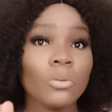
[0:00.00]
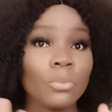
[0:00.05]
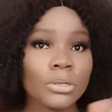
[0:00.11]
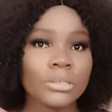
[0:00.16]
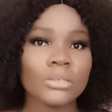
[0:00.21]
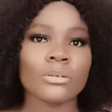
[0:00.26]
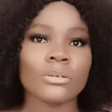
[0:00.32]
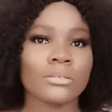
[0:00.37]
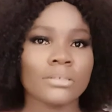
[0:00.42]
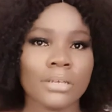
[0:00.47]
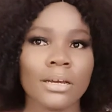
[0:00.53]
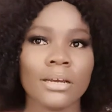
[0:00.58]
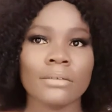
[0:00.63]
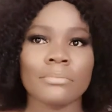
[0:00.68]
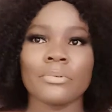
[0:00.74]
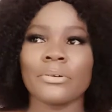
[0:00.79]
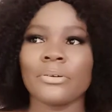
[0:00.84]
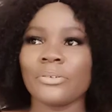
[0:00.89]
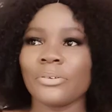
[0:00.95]
your
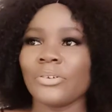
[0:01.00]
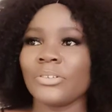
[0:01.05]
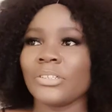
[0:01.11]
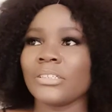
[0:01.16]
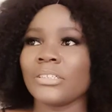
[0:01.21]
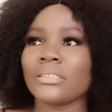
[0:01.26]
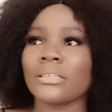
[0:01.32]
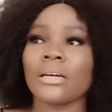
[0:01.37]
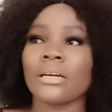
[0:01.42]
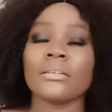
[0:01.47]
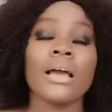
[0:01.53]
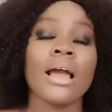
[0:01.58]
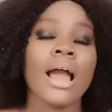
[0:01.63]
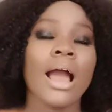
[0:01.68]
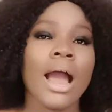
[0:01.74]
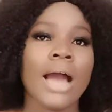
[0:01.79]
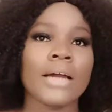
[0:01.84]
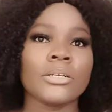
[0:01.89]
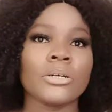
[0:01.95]
time, you understand?
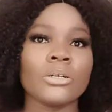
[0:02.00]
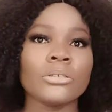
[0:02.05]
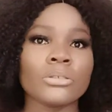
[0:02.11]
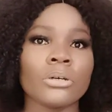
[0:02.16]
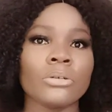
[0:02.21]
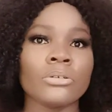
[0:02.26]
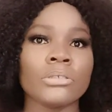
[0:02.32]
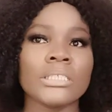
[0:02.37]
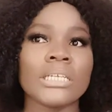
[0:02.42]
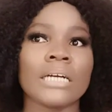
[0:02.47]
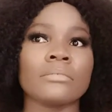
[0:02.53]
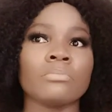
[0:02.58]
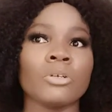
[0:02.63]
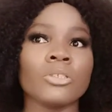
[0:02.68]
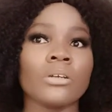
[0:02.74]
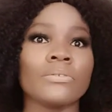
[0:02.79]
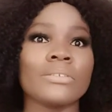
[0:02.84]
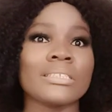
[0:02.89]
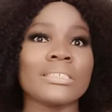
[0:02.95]
And also know that
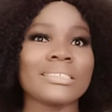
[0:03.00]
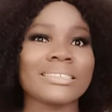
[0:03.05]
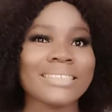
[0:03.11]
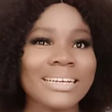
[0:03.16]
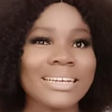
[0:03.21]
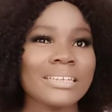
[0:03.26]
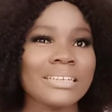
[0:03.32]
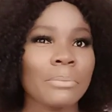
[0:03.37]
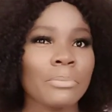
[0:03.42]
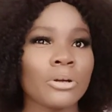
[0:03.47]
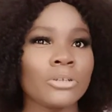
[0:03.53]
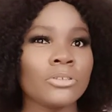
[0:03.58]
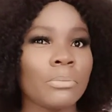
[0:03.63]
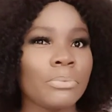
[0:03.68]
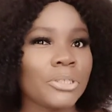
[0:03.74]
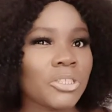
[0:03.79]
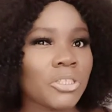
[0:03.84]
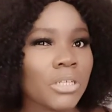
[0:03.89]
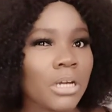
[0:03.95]
most of the styles I'm going to
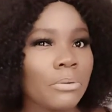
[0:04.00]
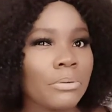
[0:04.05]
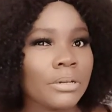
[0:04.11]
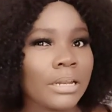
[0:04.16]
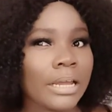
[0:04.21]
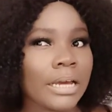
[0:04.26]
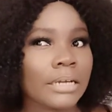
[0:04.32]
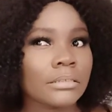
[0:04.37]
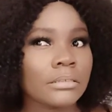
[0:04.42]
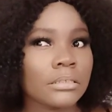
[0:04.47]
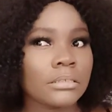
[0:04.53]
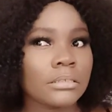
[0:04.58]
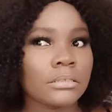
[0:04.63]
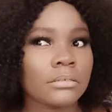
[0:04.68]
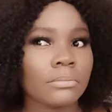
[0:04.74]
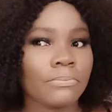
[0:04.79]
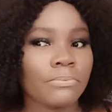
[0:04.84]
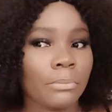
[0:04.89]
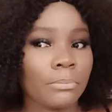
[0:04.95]
be sharing, like
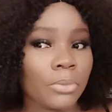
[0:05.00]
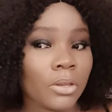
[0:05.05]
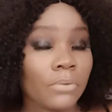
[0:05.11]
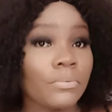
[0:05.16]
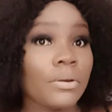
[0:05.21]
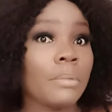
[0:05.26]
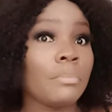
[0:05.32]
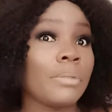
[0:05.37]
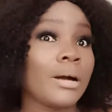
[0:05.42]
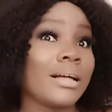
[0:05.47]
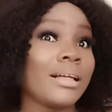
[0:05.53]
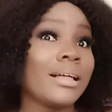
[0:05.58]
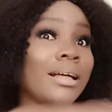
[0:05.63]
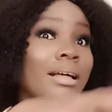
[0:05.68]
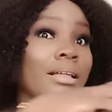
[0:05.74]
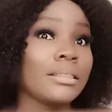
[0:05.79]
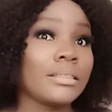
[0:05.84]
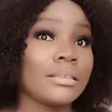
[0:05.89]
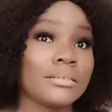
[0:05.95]
this from November,
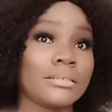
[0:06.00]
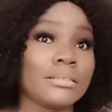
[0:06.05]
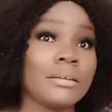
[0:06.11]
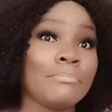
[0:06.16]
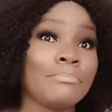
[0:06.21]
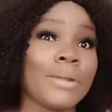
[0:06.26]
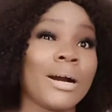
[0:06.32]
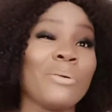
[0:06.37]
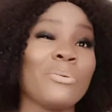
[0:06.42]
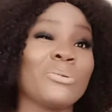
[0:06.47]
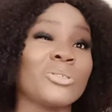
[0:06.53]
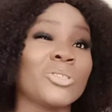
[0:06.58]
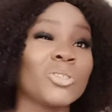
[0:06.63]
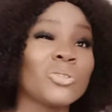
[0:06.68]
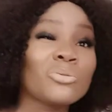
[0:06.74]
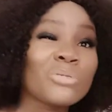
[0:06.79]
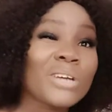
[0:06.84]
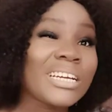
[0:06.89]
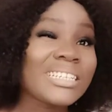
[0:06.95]
December, will
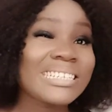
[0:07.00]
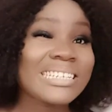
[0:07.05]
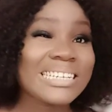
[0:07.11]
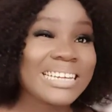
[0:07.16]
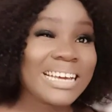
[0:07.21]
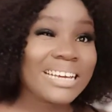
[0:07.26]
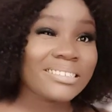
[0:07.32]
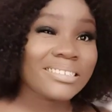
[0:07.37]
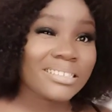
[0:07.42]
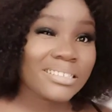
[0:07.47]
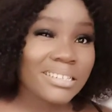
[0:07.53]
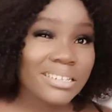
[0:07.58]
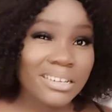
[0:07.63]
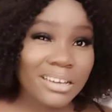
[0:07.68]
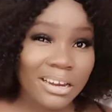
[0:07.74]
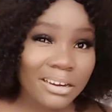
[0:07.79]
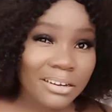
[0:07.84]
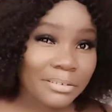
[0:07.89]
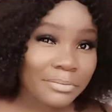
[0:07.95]
trend next
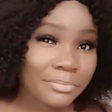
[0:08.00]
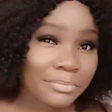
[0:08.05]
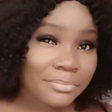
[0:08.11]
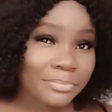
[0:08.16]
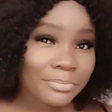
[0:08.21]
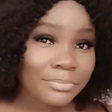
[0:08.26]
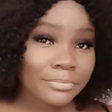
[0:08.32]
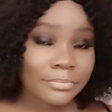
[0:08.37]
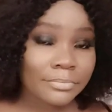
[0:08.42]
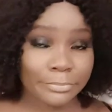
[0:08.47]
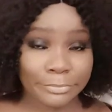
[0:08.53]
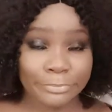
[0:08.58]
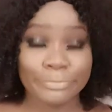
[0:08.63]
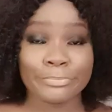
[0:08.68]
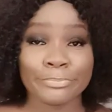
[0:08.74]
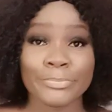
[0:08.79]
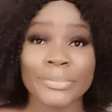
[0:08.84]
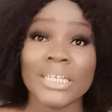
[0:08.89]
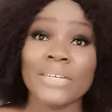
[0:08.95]
year.
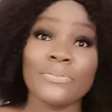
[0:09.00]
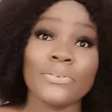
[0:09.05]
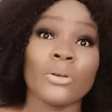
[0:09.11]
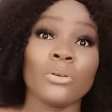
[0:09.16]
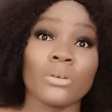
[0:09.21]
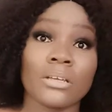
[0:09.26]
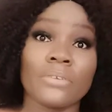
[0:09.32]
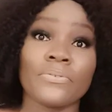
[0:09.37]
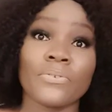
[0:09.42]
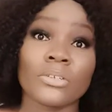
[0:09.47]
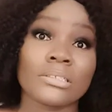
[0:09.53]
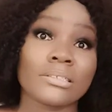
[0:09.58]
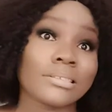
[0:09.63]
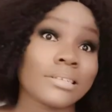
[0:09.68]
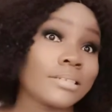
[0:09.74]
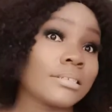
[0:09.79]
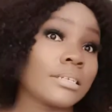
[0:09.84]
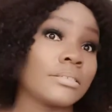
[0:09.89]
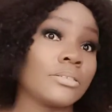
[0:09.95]
If you're looking for
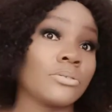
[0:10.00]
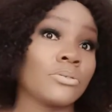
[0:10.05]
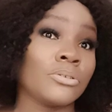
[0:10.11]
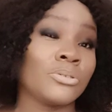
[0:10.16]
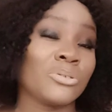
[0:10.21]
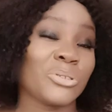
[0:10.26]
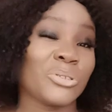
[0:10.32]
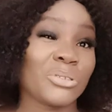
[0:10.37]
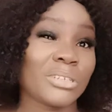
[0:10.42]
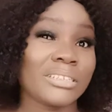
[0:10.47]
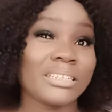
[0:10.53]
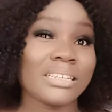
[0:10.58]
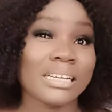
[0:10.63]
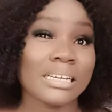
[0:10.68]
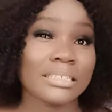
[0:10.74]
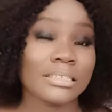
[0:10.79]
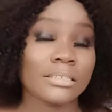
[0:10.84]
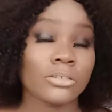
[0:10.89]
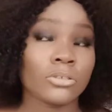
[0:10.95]
styles that is going to trend
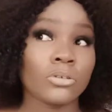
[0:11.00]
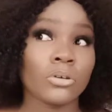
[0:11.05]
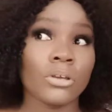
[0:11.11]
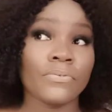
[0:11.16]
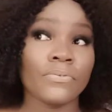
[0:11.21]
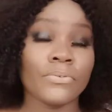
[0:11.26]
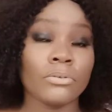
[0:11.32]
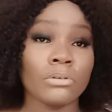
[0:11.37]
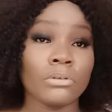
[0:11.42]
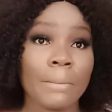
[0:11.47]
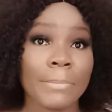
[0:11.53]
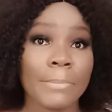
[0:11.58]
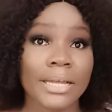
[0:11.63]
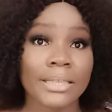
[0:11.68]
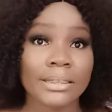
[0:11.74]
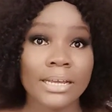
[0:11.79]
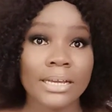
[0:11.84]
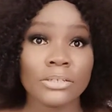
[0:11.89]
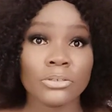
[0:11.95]
next year, so if you look at my
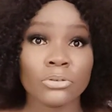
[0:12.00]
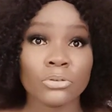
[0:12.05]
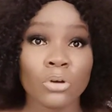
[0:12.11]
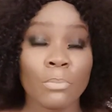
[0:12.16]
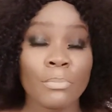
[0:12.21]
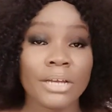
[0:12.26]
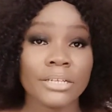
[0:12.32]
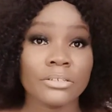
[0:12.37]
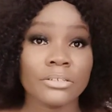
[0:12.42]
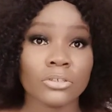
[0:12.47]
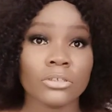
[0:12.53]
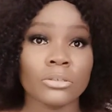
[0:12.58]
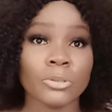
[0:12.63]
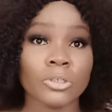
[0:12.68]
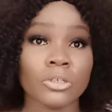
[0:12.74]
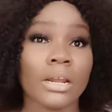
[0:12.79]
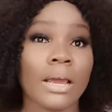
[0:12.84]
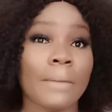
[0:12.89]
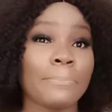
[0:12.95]
title or my
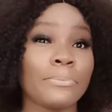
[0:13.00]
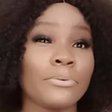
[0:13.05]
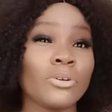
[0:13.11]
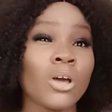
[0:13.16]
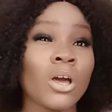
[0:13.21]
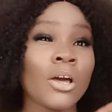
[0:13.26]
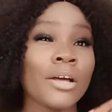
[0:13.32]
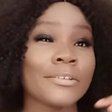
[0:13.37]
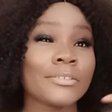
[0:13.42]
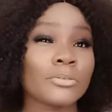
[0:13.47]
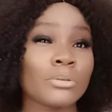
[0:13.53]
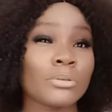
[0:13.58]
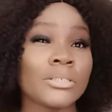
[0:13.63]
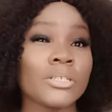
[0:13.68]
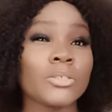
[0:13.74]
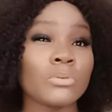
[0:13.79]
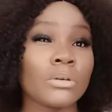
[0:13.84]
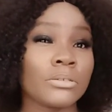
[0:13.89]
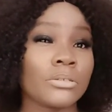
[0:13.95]
description, I put
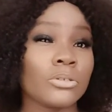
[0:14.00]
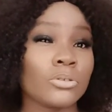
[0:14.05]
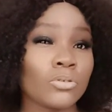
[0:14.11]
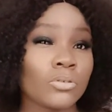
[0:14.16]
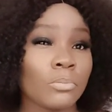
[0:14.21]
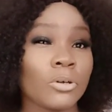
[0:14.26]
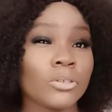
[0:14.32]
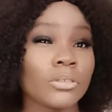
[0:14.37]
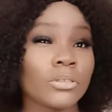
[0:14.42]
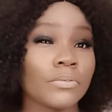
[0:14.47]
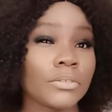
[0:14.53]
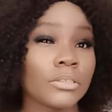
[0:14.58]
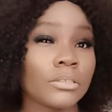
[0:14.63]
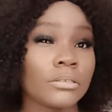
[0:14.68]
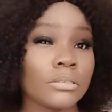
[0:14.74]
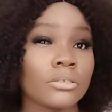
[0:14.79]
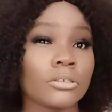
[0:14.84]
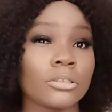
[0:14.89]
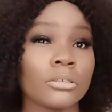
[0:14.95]
2022 most of this
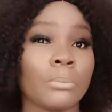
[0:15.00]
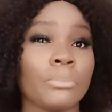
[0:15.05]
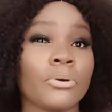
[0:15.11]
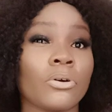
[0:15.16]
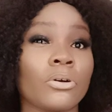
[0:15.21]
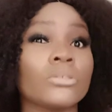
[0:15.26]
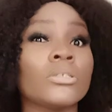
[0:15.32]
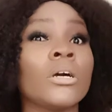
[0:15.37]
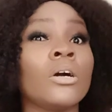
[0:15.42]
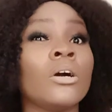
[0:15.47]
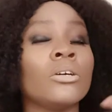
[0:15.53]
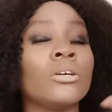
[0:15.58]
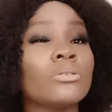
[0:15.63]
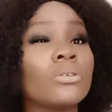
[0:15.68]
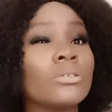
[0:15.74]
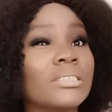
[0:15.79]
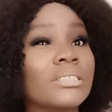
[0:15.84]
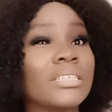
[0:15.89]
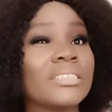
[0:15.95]
description, because
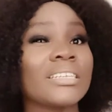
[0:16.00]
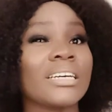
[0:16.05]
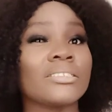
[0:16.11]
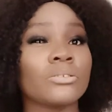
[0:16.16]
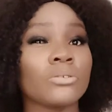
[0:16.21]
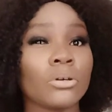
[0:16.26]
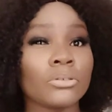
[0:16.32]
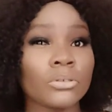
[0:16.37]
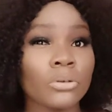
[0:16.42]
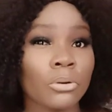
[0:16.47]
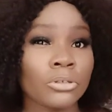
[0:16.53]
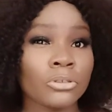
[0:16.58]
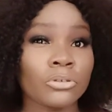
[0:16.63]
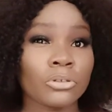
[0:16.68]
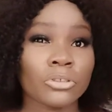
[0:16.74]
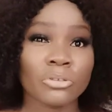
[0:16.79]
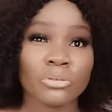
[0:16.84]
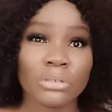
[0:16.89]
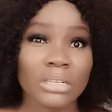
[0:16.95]
those styles are also going
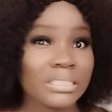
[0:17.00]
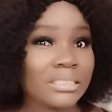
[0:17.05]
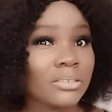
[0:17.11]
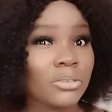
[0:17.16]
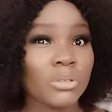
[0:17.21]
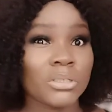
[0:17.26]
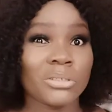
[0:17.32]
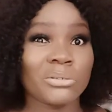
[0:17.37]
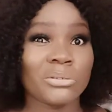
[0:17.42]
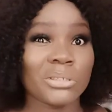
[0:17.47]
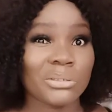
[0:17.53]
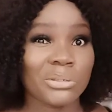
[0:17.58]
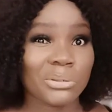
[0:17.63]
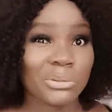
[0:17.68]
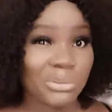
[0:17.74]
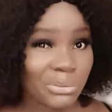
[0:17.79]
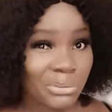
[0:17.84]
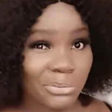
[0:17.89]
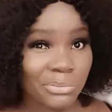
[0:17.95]
to trend
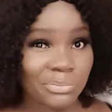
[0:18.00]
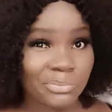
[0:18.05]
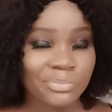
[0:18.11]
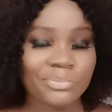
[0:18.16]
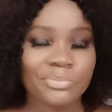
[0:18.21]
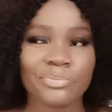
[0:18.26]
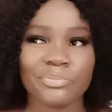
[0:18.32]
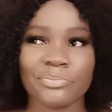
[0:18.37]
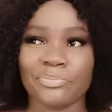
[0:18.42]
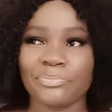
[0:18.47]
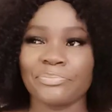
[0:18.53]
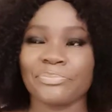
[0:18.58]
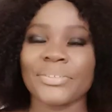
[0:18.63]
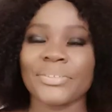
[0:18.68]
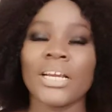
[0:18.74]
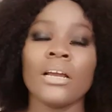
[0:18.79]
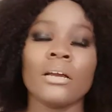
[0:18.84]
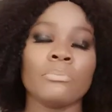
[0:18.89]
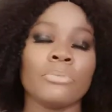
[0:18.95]
2022.
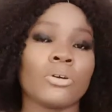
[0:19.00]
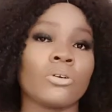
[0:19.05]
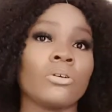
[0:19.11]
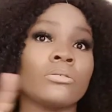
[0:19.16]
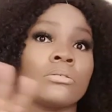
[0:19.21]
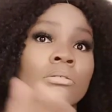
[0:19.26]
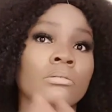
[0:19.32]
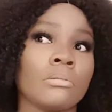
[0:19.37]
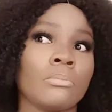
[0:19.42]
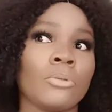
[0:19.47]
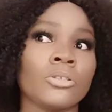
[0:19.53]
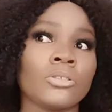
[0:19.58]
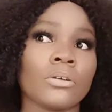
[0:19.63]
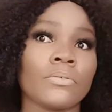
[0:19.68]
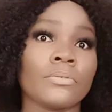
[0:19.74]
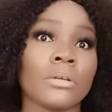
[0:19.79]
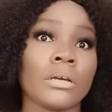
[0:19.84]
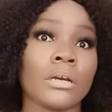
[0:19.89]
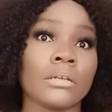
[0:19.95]
Because most
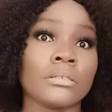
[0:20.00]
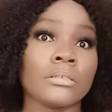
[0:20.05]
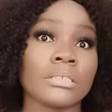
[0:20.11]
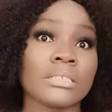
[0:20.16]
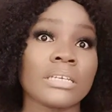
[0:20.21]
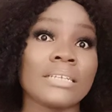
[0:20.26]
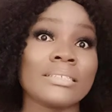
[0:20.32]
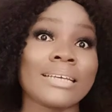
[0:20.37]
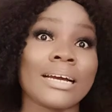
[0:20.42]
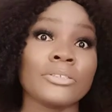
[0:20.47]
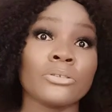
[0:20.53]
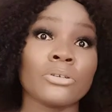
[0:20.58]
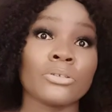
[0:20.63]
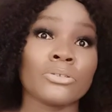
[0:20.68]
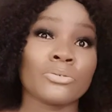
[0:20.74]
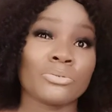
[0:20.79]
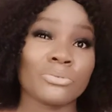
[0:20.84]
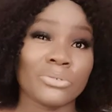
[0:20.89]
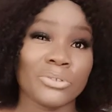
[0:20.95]
of the styles are
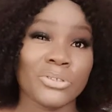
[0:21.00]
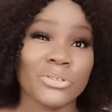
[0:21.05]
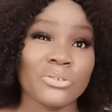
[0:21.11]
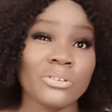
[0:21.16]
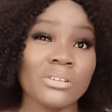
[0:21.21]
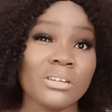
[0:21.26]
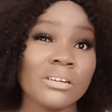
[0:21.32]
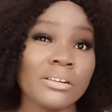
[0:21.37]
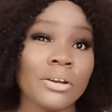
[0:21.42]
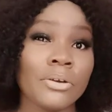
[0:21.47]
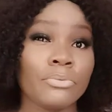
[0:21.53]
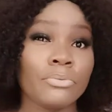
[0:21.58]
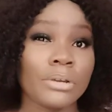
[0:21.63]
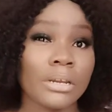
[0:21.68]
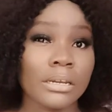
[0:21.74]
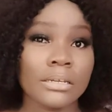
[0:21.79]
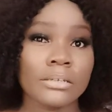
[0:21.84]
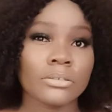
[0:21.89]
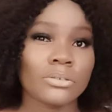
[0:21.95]
just newly
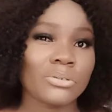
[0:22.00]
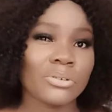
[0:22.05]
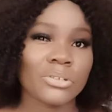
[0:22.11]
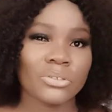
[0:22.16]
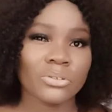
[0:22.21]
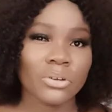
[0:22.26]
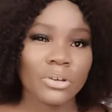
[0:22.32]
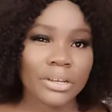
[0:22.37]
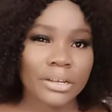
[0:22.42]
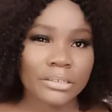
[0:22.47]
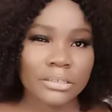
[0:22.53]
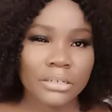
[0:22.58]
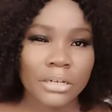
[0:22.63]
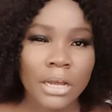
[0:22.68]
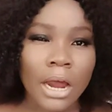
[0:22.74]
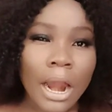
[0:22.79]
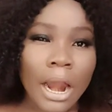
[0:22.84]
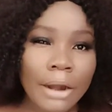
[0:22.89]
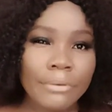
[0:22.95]
released, so it's not yet
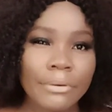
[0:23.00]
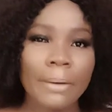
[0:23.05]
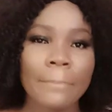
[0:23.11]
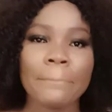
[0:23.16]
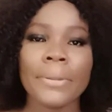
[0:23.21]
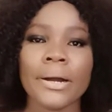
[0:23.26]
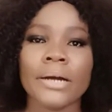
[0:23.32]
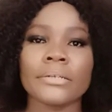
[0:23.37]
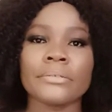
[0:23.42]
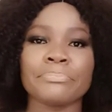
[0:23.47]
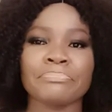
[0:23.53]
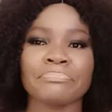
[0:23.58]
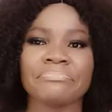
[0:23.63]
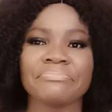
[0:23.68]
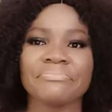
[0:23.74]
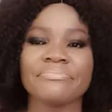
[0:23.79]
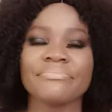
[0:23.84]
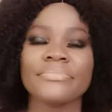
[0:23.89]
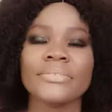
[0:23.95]
rampant.
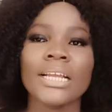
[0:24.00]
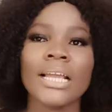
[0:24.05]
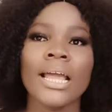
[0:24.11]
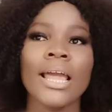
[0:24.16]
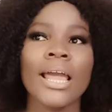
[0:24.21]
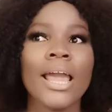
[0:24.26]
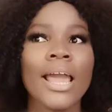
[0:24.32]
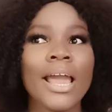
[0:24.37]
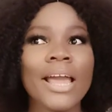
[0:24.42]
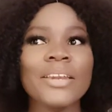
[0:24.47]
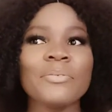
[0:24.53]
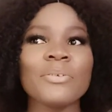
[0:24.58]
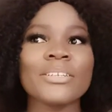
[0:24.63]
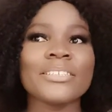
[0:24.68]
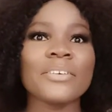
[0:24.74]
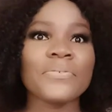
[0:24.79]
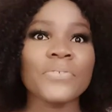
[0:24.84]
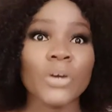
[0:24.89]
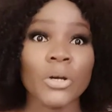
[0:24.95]

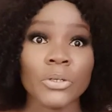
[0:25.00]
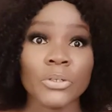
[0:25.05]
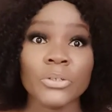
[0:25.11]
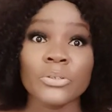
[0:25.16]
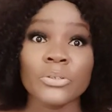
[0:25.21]
Anyways, if you're new